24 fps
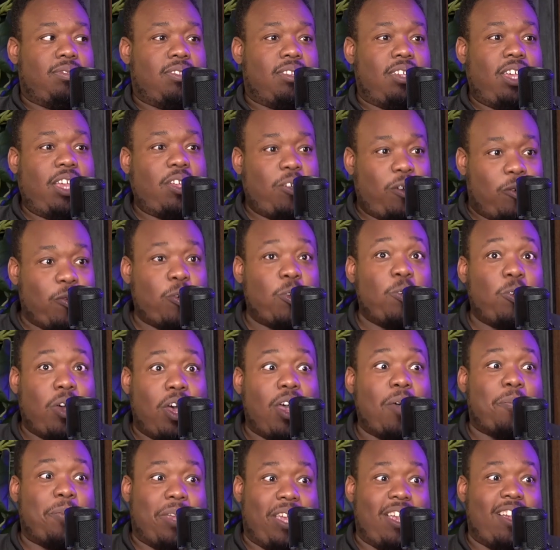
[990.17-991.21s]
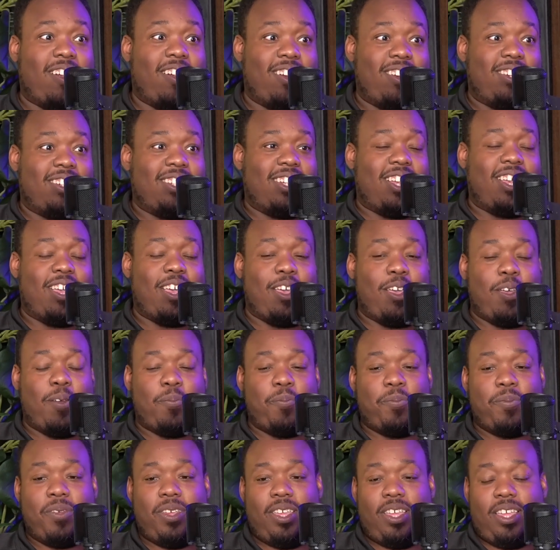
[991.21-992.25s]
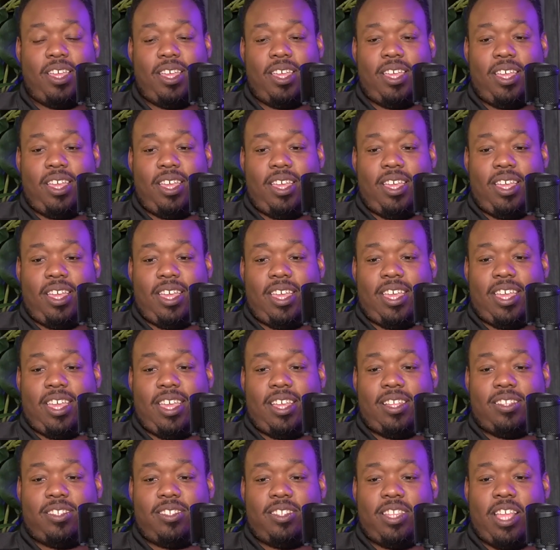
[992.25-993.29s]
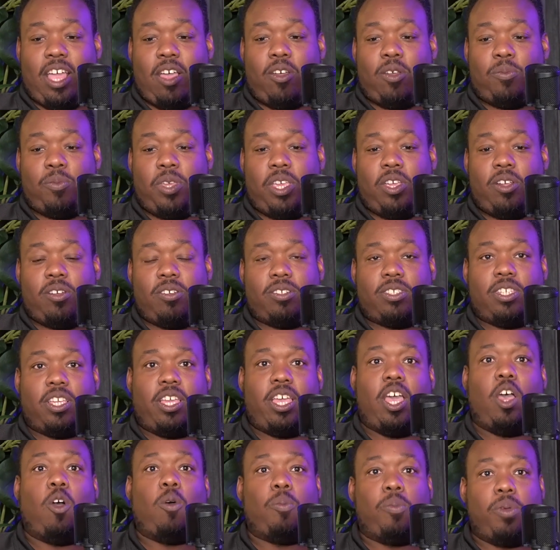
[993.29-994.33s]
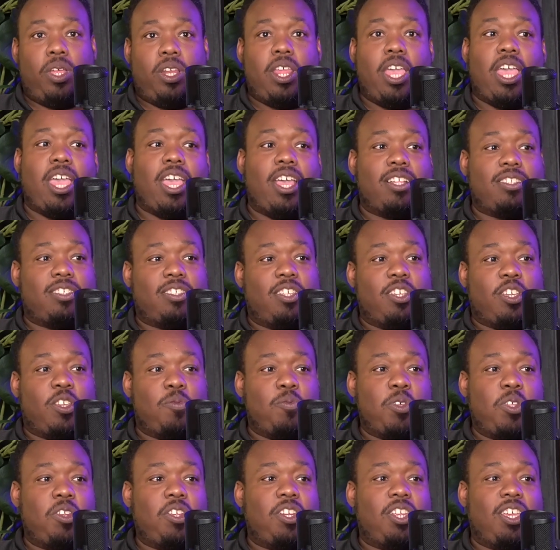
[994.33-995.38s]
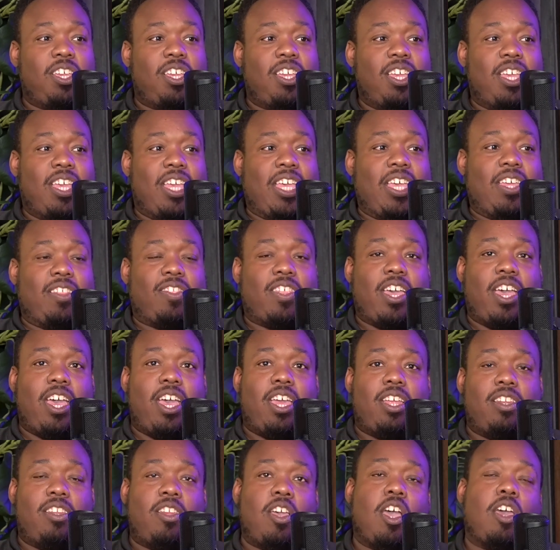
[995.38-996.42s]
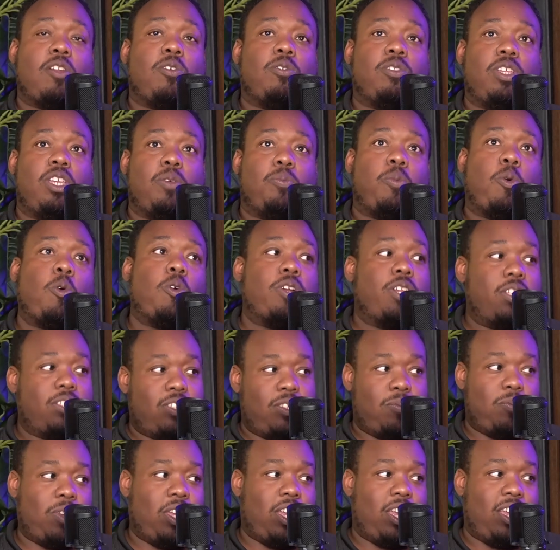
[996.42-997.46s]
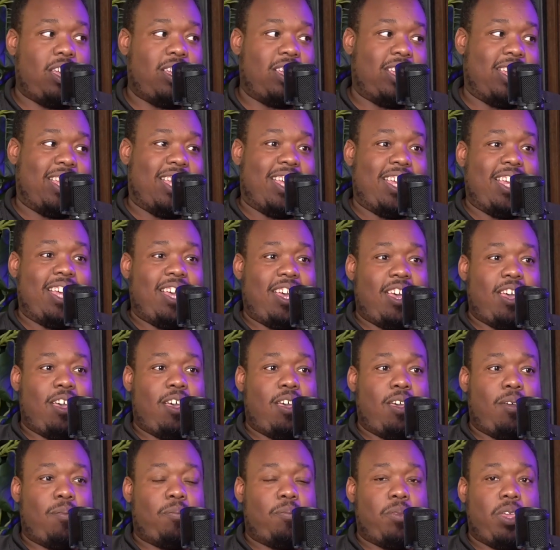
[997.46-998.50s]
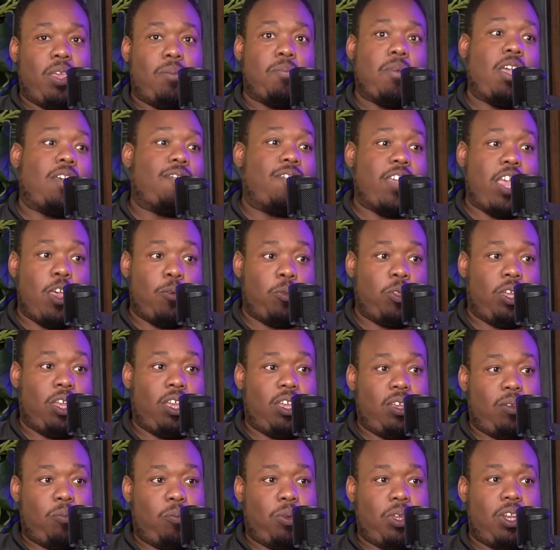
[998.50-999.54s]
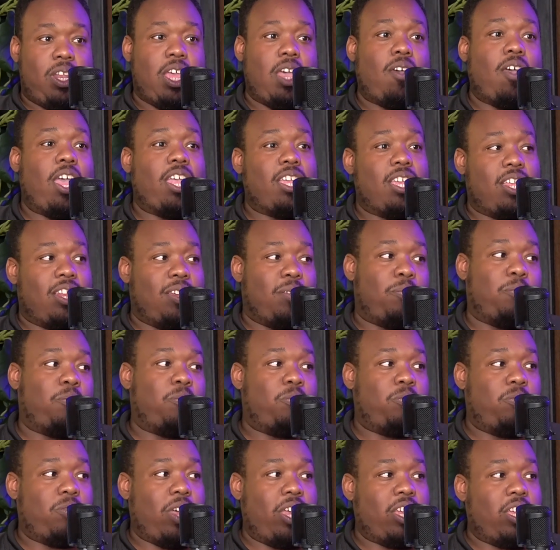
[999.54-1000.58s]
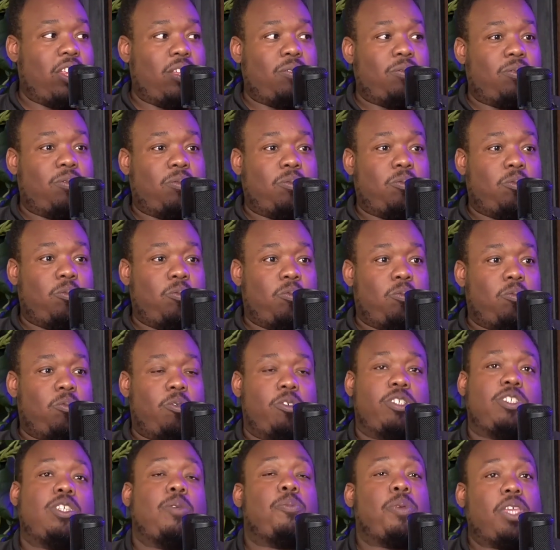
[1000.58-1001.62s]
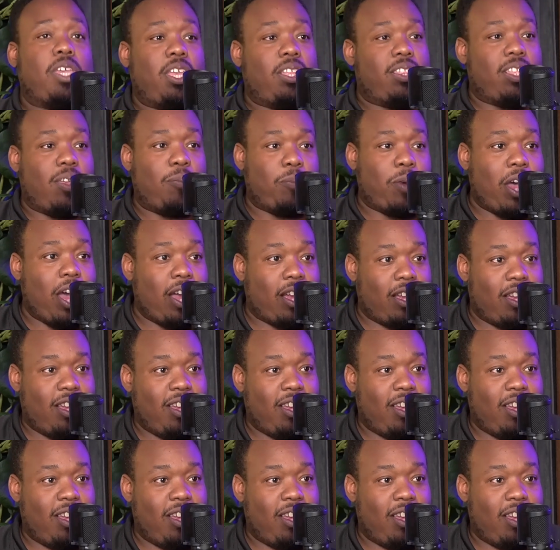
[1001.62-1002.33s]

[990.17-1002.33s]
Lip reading: I grew up here. And now I'm here to help enhance the community that not only poured into me, and my family, but now I get to reciprocate that back.